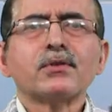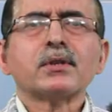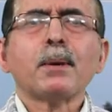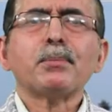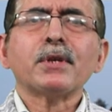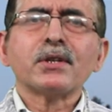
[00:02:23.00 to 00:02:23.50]
This
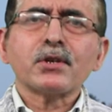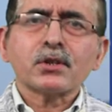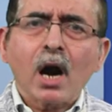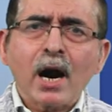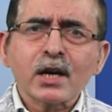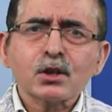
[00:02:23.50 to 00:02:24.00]
chapter
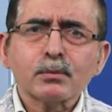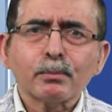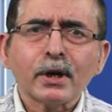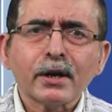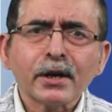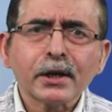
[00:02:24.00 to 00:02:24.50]
starts
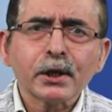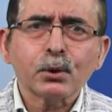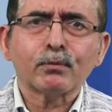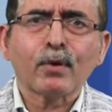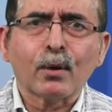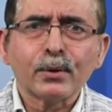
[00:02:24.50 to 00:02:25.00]
building
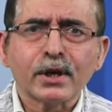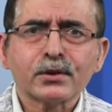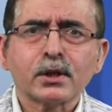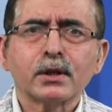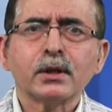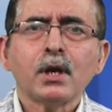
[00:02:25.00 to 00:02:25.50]
your
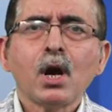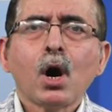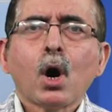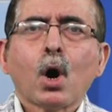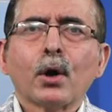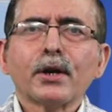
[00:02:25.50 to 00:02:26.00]
foundation
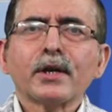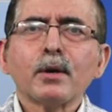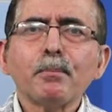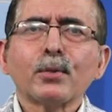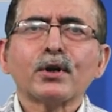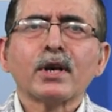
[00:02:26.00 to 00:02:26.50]
on an
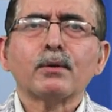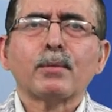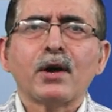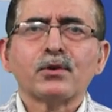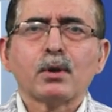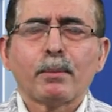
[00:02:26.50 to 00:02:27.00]
important
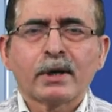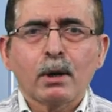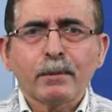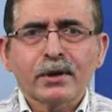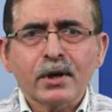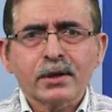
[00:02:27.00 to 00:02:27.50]
branch of
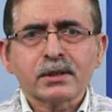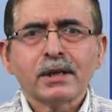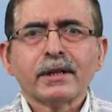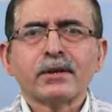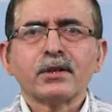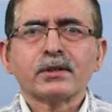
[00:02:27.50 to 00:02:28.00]
mathematics
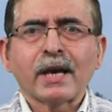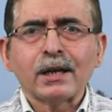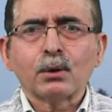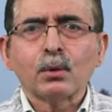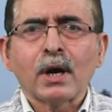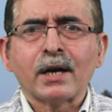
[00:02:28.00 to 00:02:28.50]
that is
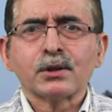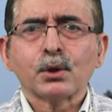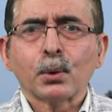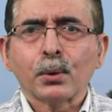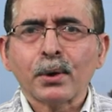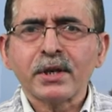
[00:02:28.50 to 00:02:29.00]
calculus
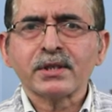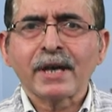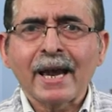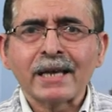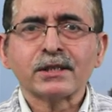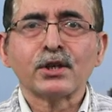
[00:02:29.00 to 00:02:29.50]
which
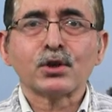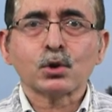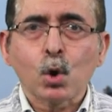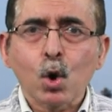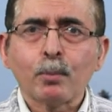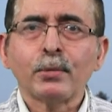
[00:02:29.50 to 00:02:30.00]
has the
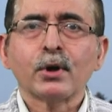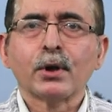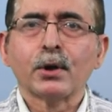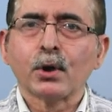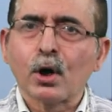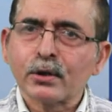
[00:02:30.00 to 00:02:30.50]
scope
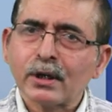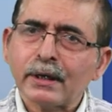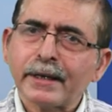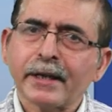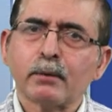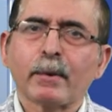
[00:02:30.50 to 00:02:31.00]
not
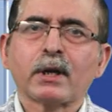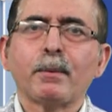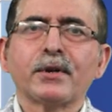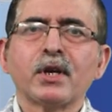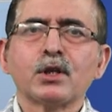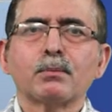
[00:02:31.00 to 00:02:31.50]
only in
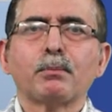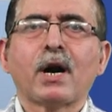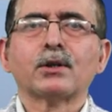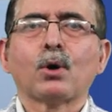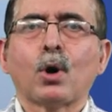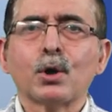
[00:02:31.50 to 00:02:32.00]
mathematics
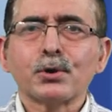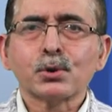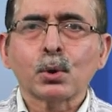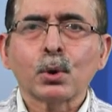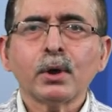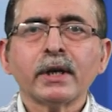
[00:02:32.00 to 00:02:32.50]
but
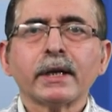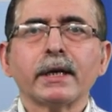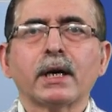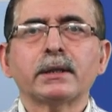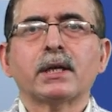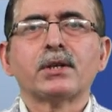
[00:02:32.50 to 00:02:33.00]
also
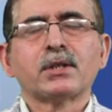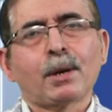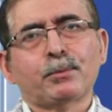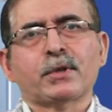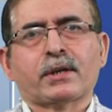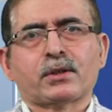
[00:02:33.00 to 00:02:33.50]
in other
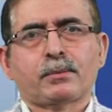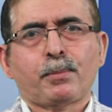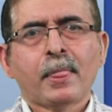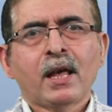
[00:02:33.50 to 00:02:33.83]
subjects.